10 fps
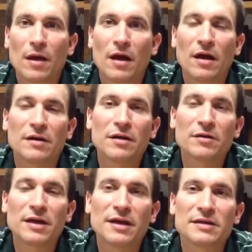Another
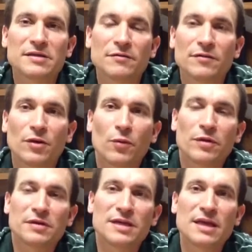key is if you're with
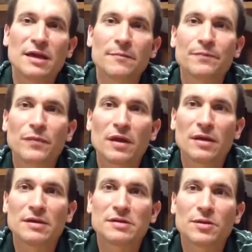a team,
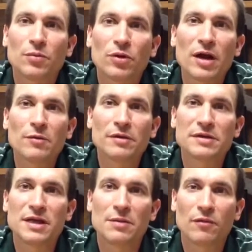is to pray with the
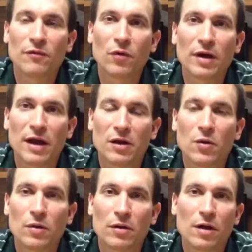team beforehand
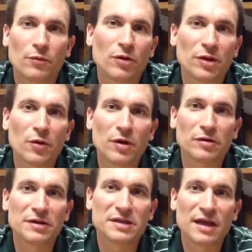really
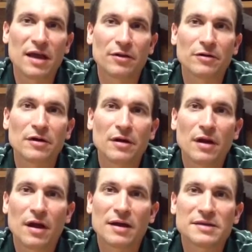quickly together.
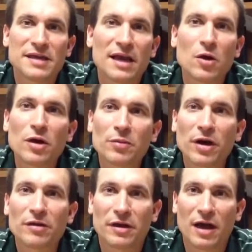Say a quick
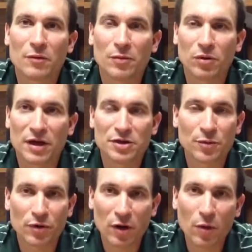prayer that God would bless your
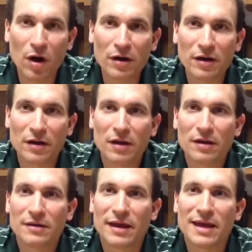prayer walk,
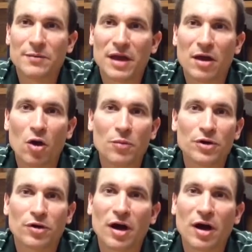that He may open your